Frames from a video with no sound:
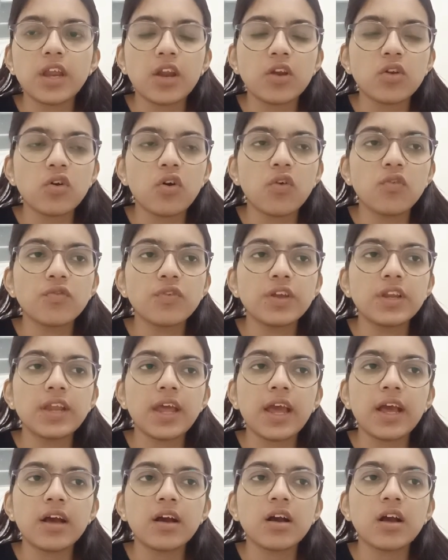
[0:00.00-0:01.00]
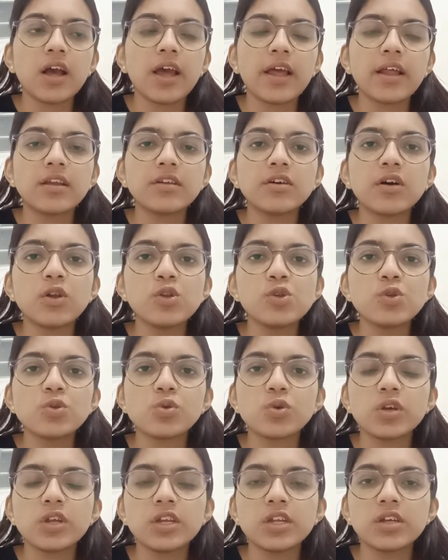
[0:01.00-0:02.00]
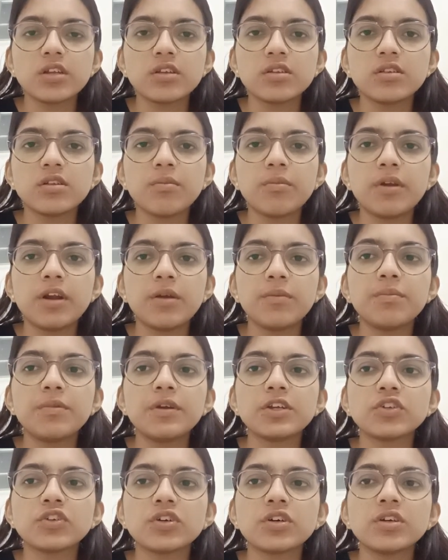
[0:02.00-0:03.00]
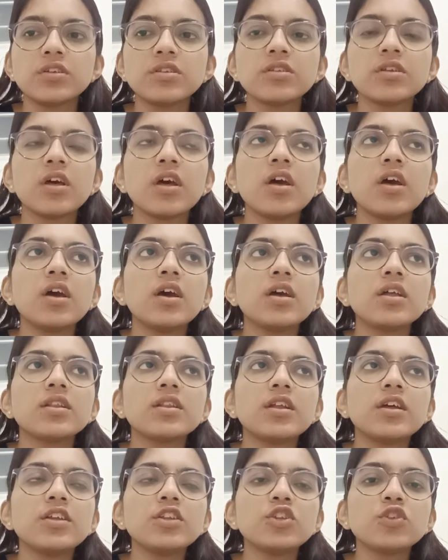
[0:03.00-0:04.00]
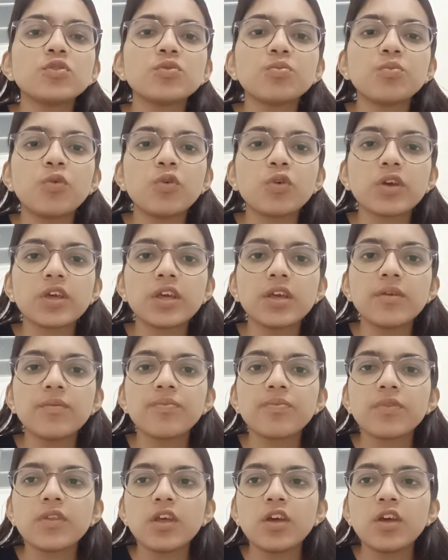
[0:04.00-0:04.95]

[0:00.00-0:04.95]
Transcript: coffee can also increase the blood pressures. Then smoking